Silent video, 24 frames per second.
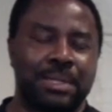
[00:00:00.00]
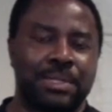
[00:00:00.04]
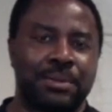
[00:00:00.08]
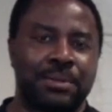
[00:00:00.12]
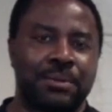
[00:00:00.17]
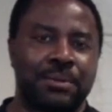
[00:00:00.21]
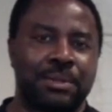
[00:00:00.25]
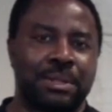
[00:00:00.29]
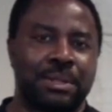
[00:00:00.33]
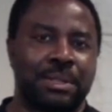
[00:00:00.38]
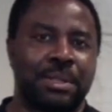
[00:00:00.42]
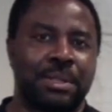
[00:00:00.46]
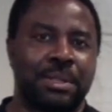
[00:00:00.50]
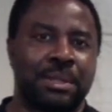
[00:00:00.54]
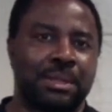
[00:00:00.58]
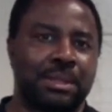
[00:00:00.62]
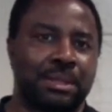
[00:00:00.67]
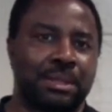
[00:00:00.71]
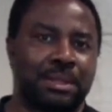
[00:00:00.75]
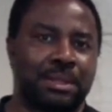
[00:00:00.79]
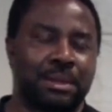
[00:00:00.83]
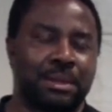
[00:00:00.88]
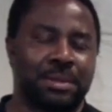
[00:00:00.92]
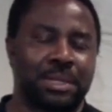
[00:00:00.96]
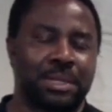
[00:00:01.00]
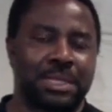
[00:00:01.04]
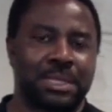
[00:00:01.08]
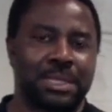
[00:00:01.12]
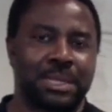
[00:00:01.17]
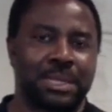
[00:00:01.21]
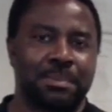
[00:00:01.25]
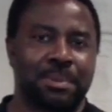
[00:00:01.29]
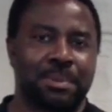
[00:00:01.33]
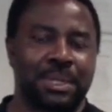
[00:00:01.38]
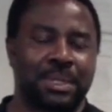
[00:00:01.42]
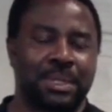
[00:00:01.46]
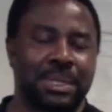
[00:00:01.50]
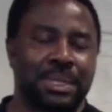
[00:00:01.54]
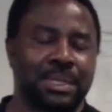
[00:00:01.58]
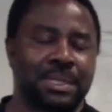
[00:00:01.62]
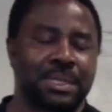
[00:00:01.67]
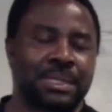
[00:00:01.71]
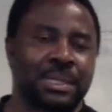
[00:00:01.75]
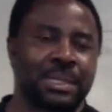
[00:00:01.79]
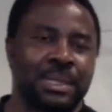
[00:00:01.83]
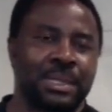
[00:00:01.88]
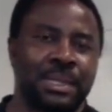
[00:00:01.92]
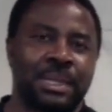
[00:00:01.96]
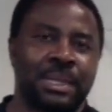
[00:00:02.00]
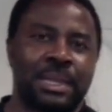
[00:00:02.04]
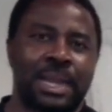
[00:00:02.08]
So the theory is simply this: